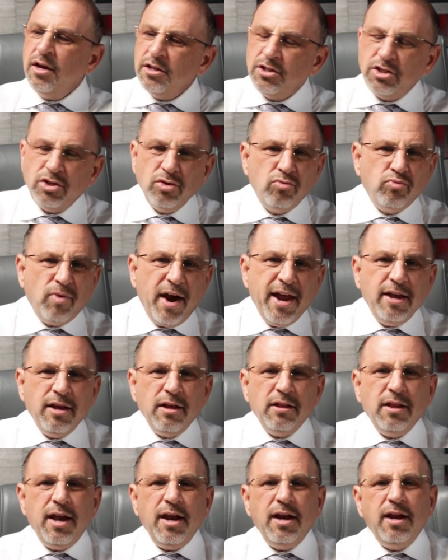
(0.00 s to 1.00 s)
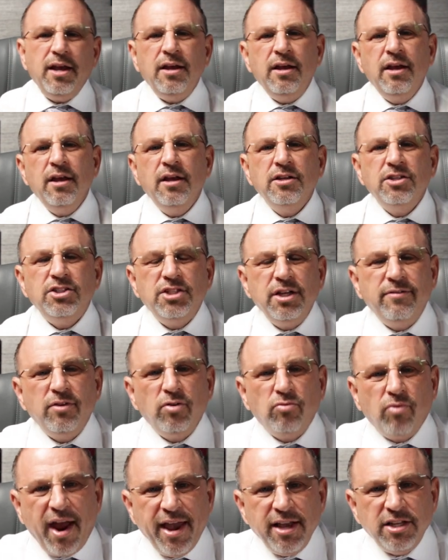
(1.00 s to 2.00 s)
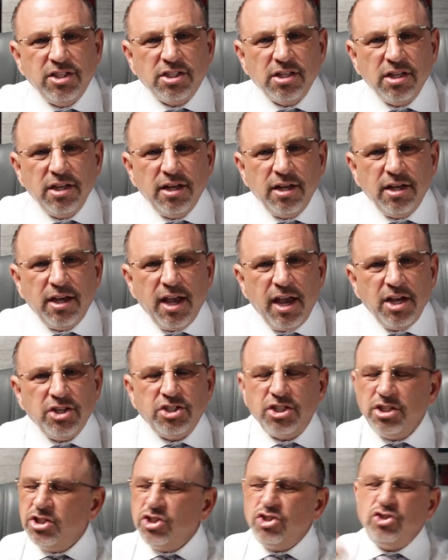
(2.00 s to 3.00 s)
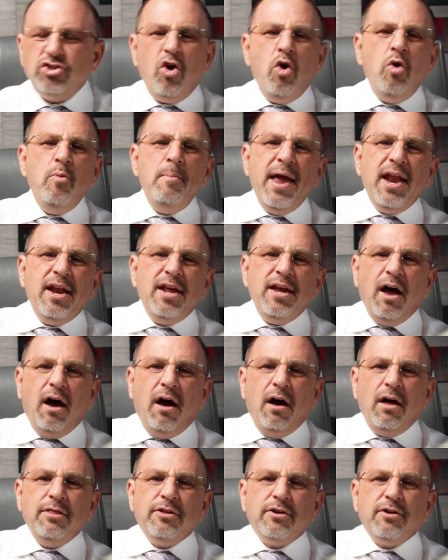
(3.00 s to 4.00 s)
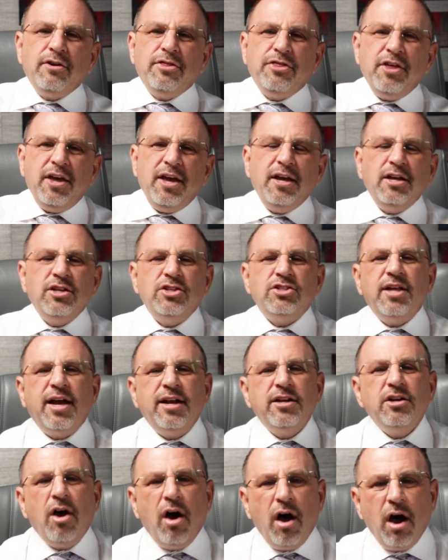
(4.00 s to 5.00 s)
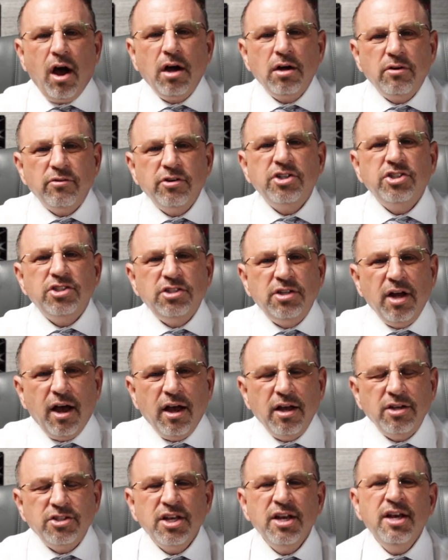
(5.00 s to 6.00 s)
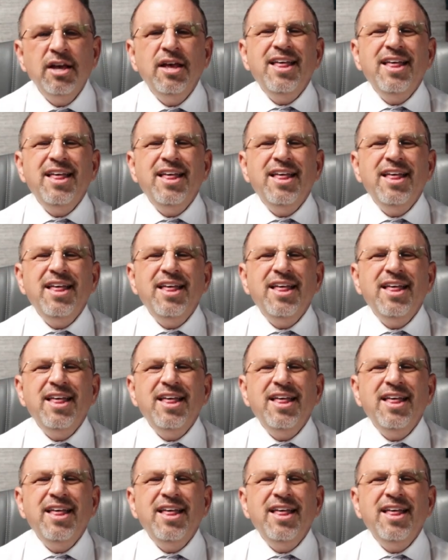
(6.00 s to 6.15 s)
to regulating civil rights litigation to so many other things that Congress does.